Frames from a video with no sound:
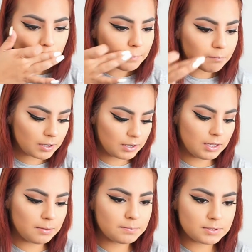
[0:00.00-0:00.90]
my
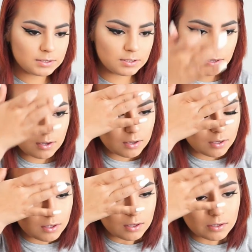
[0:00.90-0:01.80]
lips,
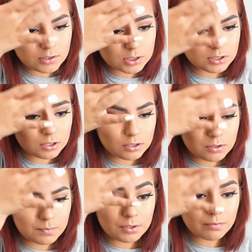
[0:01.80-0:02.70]
and just a
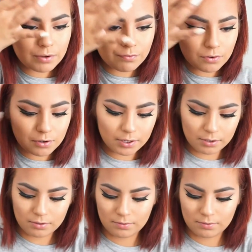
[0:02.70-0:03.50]
little bit on my forehead.